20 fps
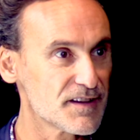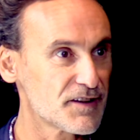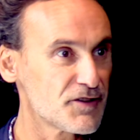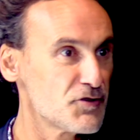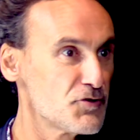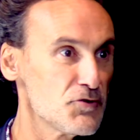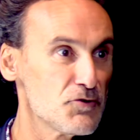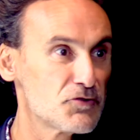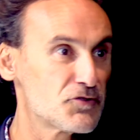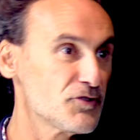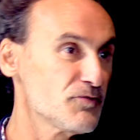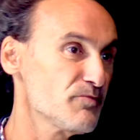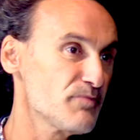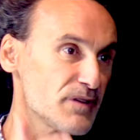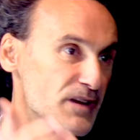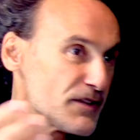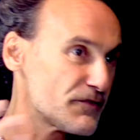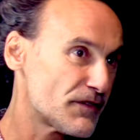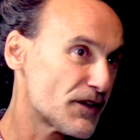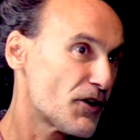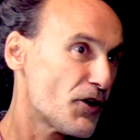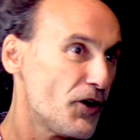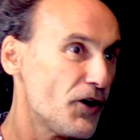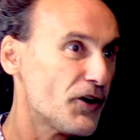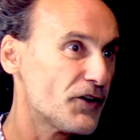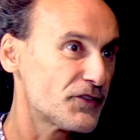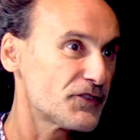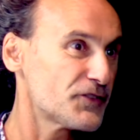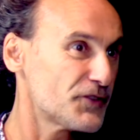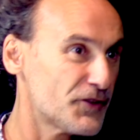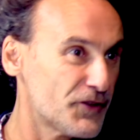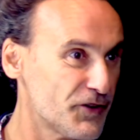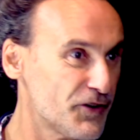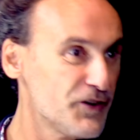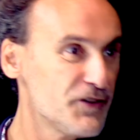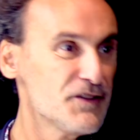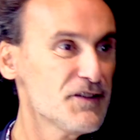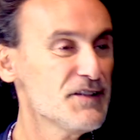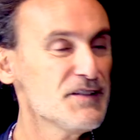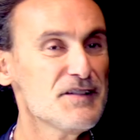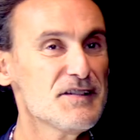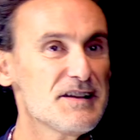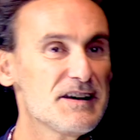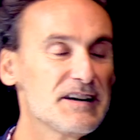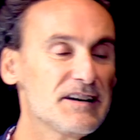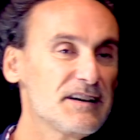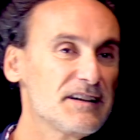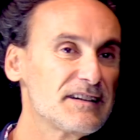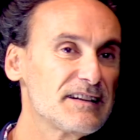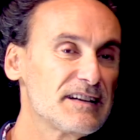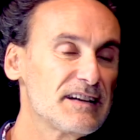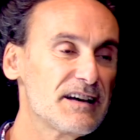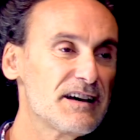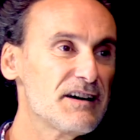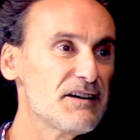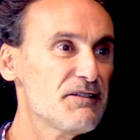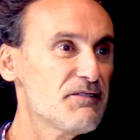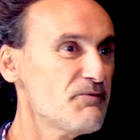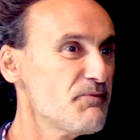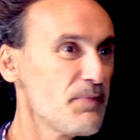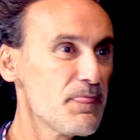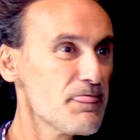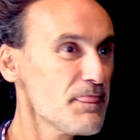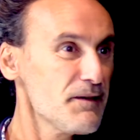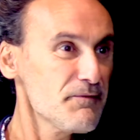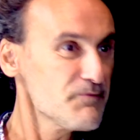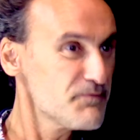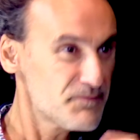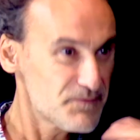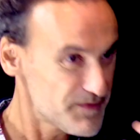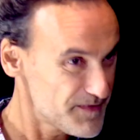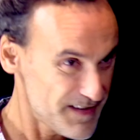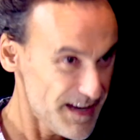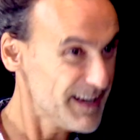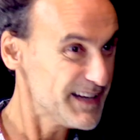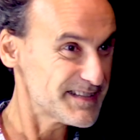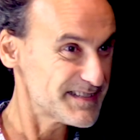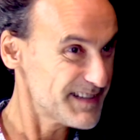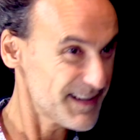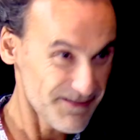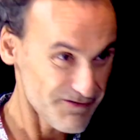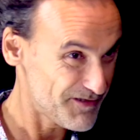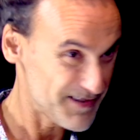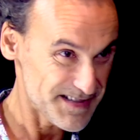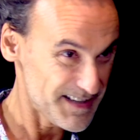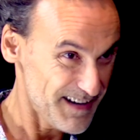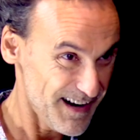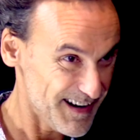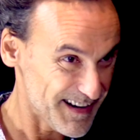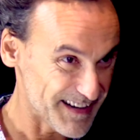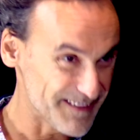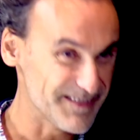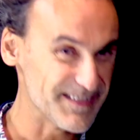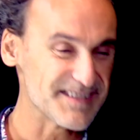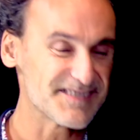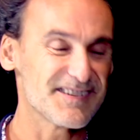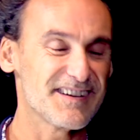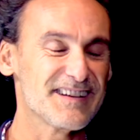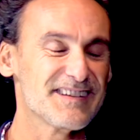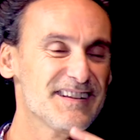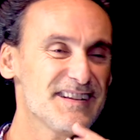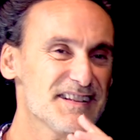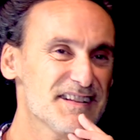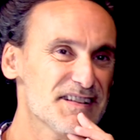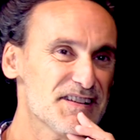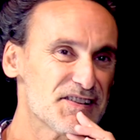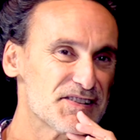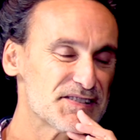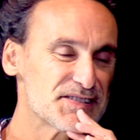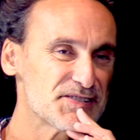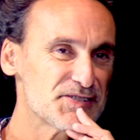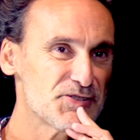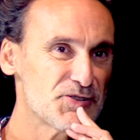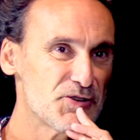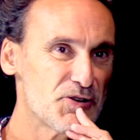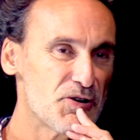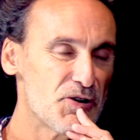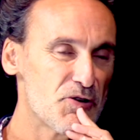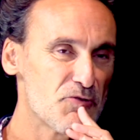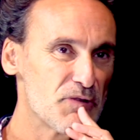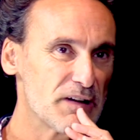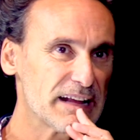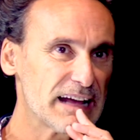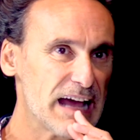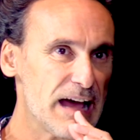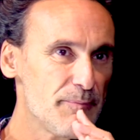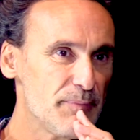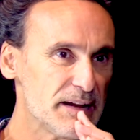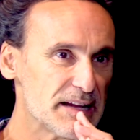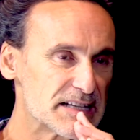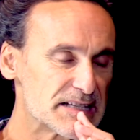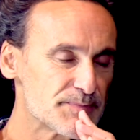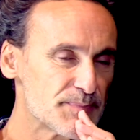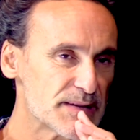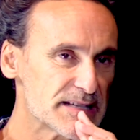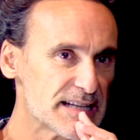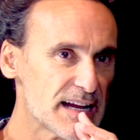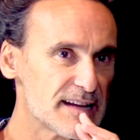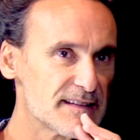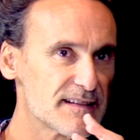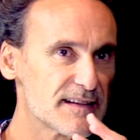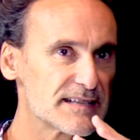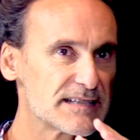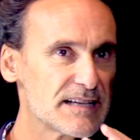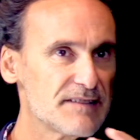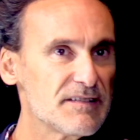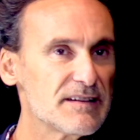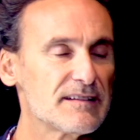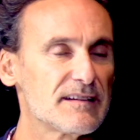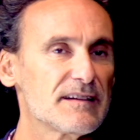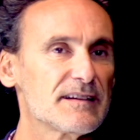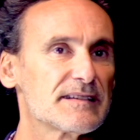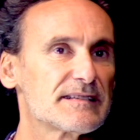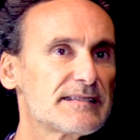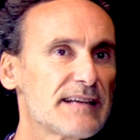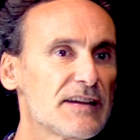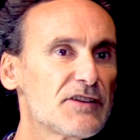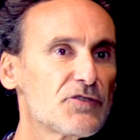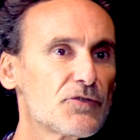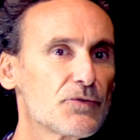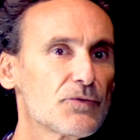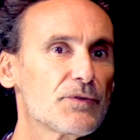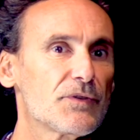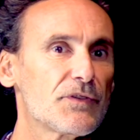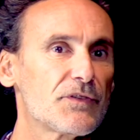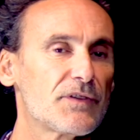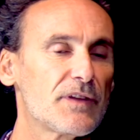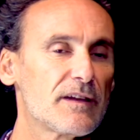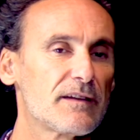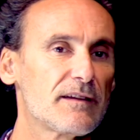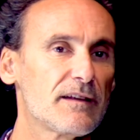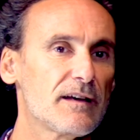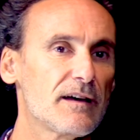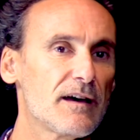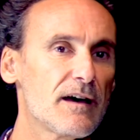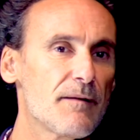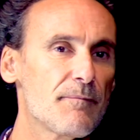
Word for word: like Newton believed in God, you know. And, Newton was an alchemist. Yes, and was an alchemist, right? So what happened, especially in the 17th century, is that